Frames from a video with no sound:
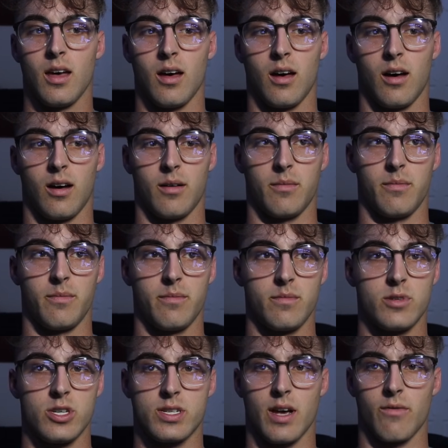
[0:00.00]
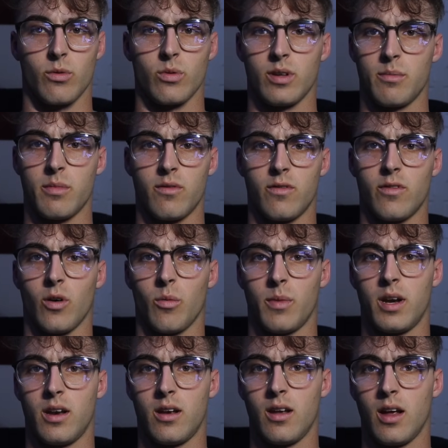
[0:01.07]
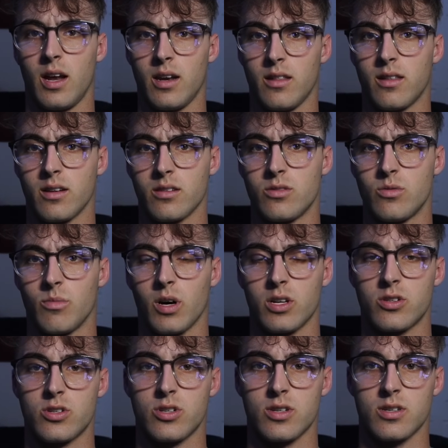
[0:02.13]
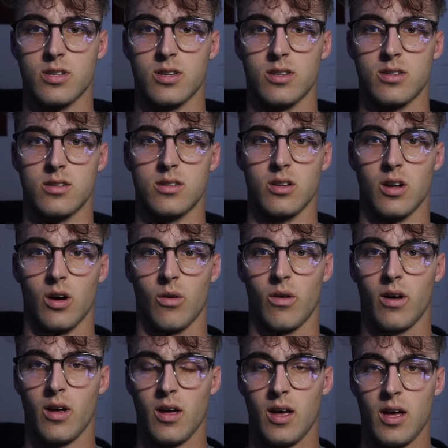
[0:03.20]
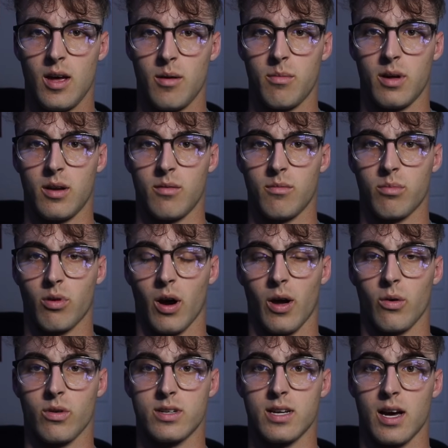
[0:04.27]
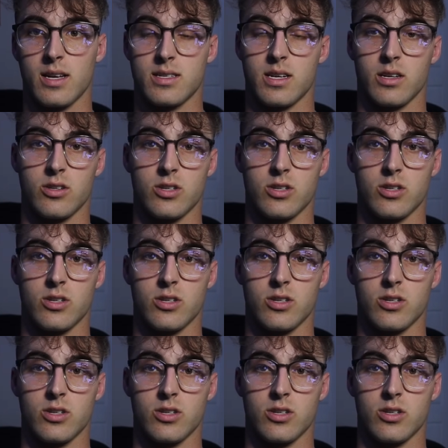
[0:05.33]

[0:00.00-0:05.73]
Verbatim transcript: Um, just haven't really been filming anything too much just because, you know, been prioritizing